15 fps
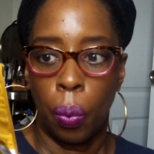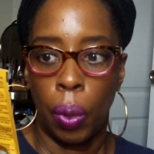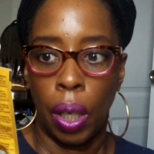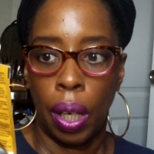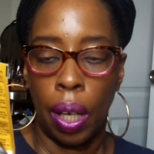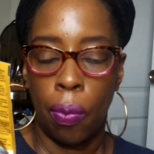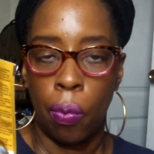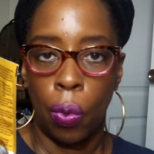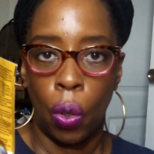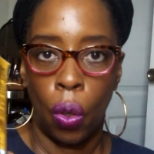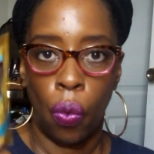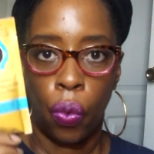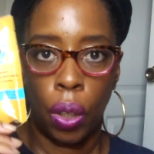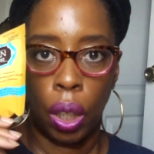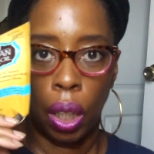one I got from
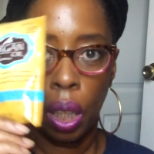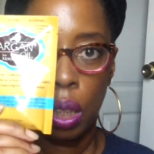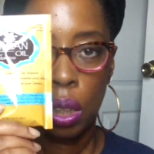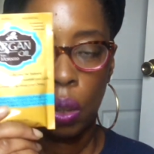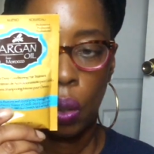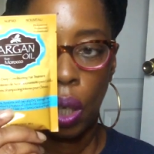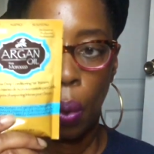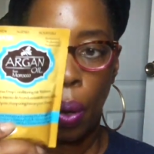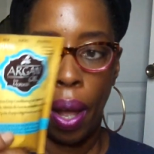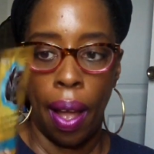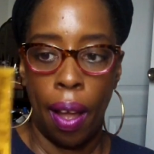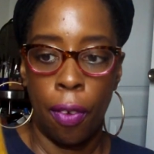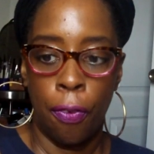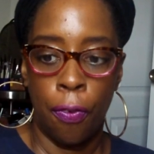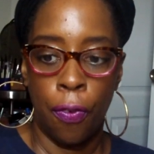Curl Kit. So now I
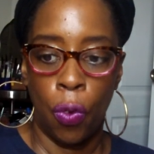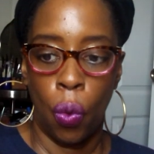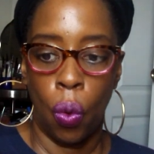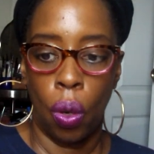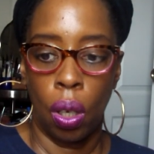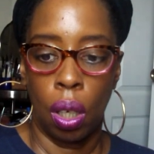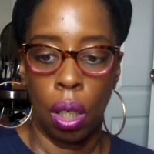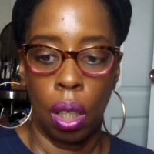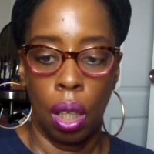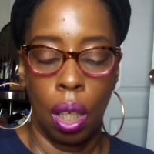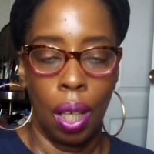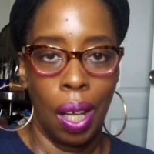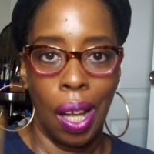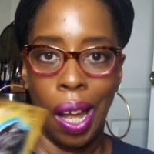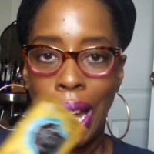have four.
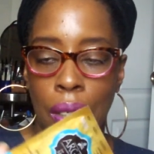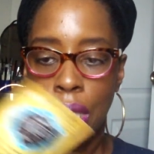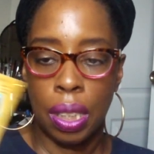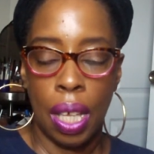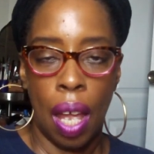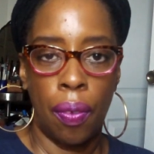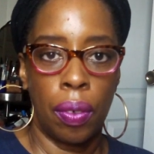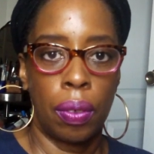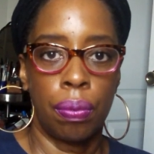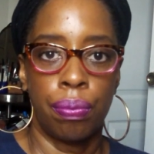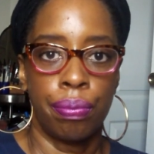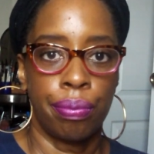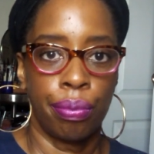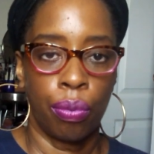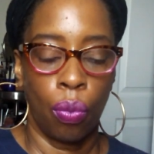I just haven't
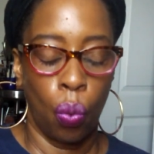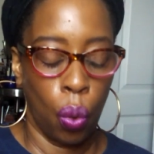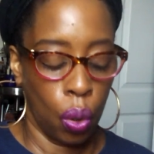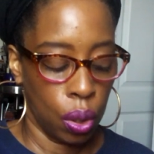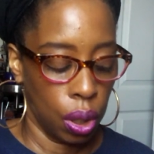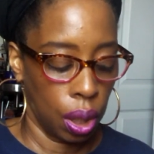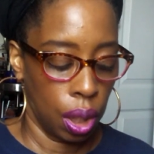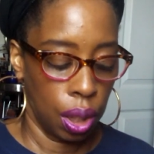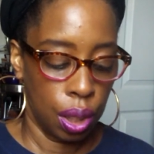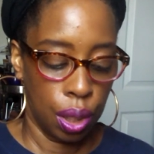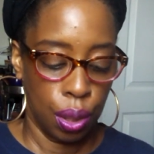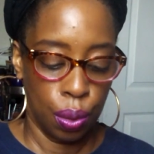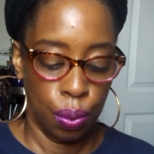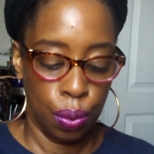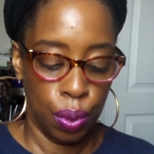worked it
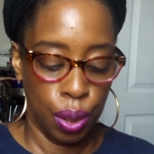into